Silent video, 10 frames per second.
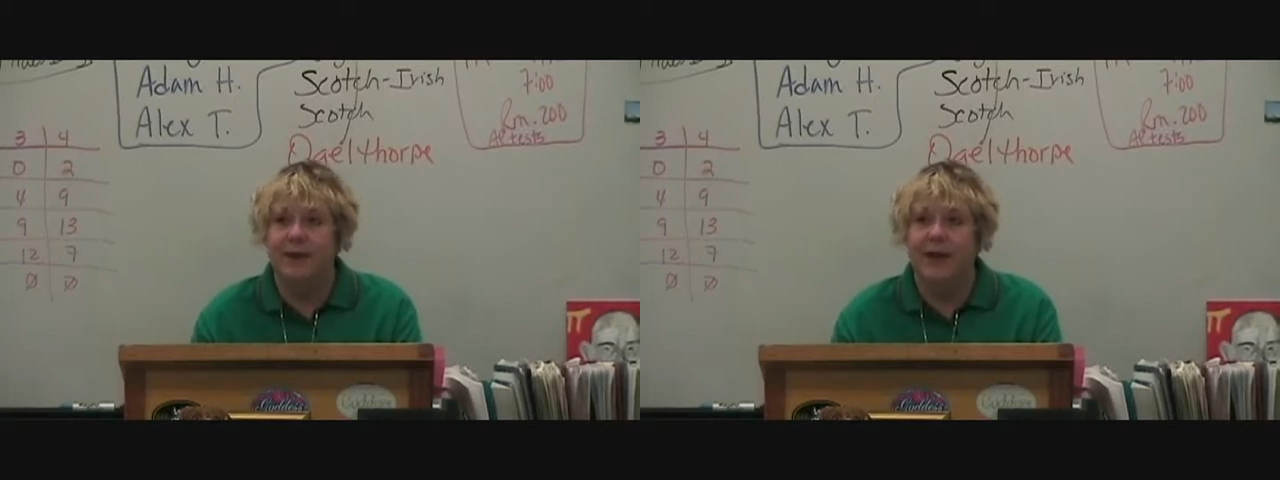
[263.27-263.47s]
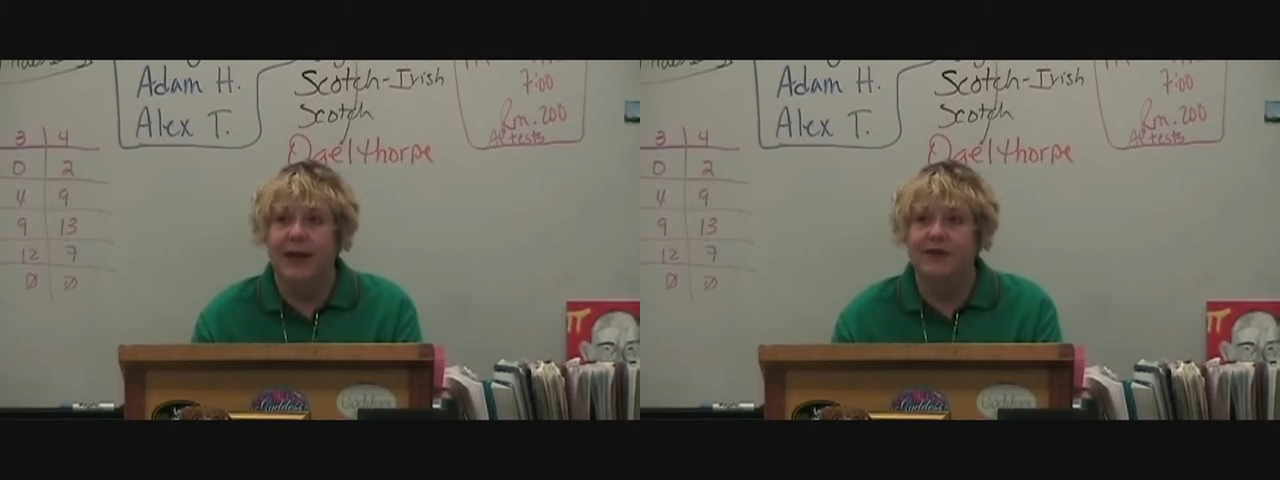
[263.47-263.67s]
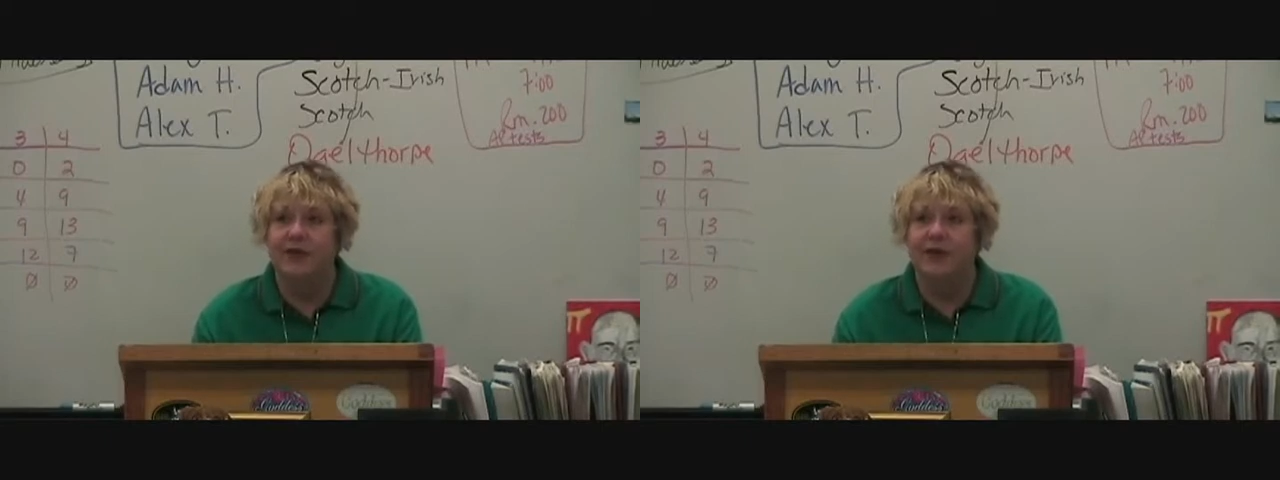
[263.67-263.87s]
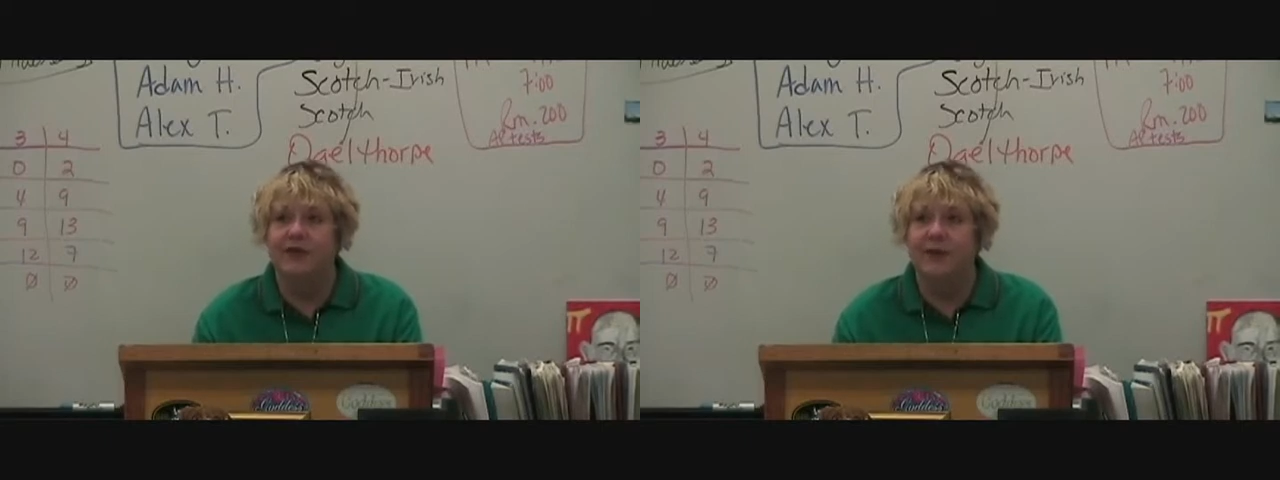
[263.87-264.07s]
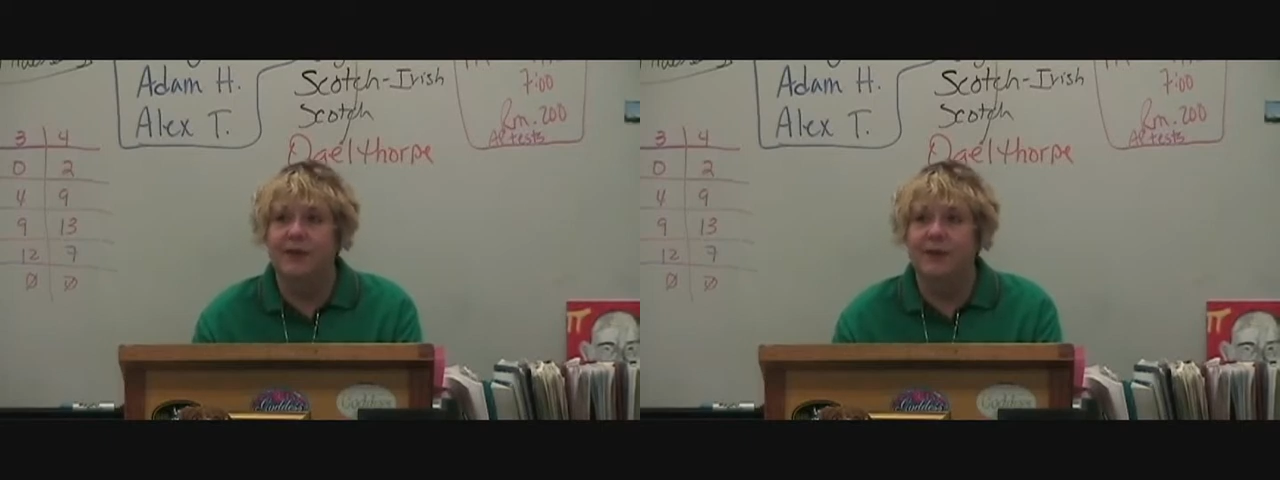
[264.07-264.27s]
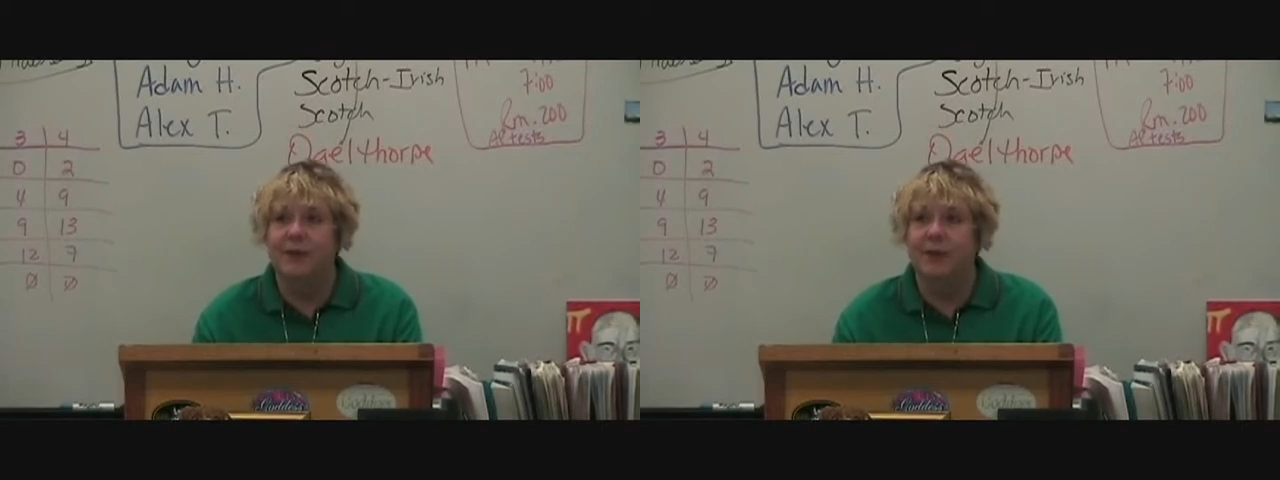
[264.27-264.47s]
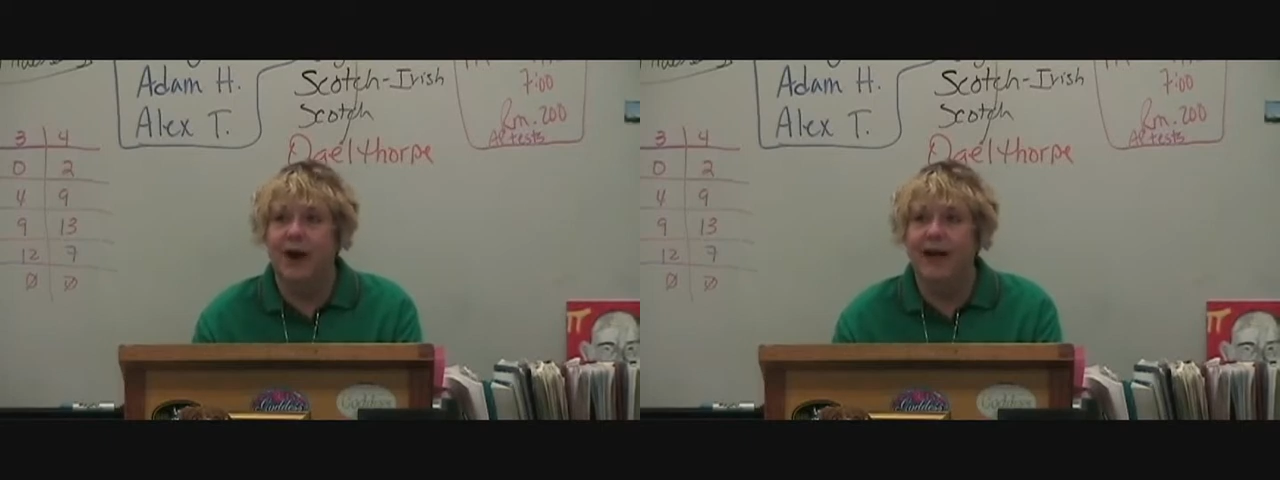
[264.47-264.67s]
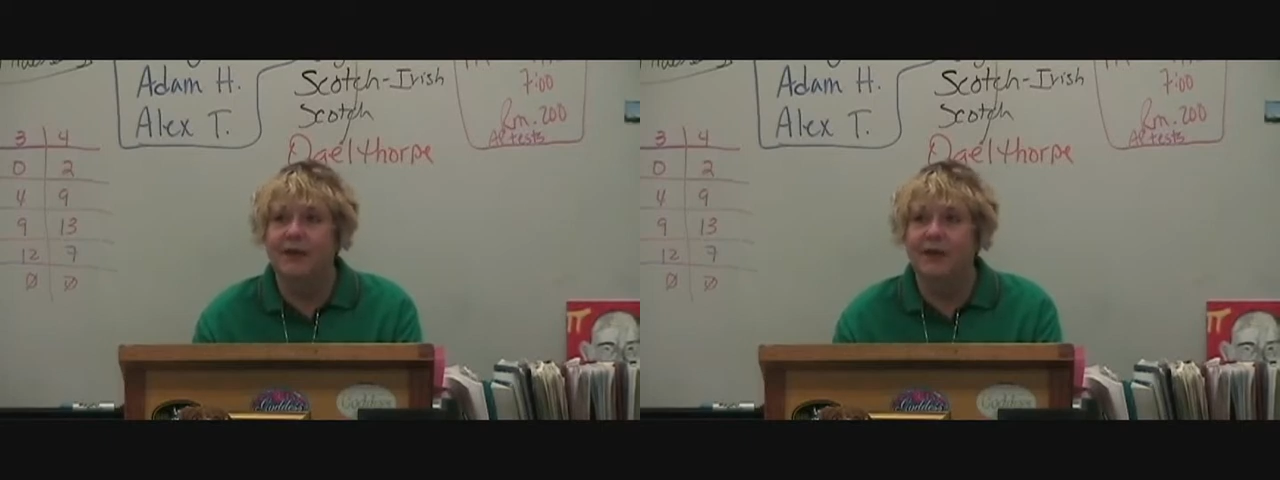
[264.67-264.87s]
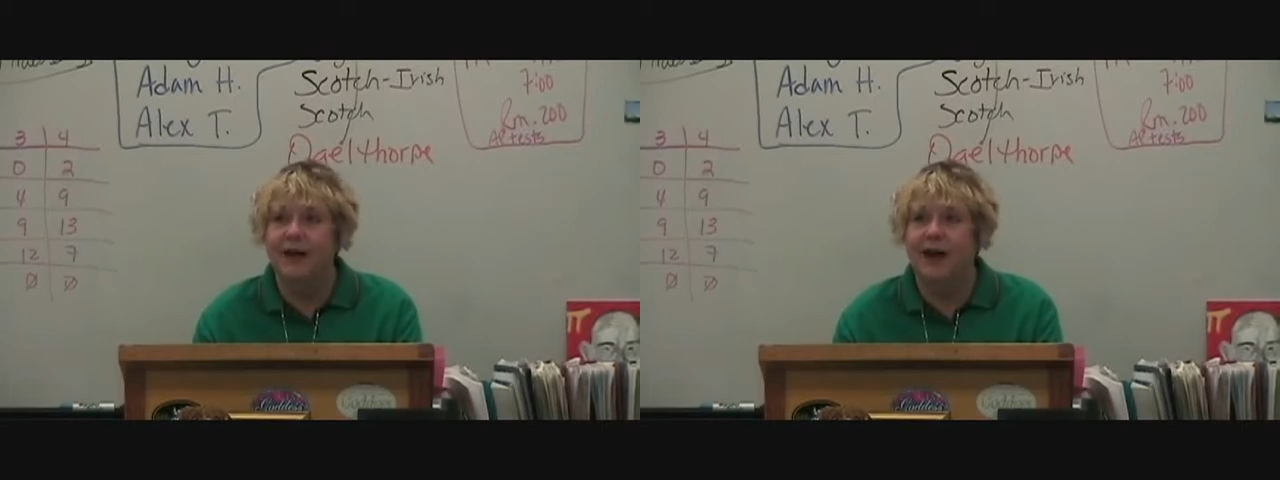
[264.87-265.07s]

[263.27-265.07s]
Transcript: Okay, Georgia was a proprietary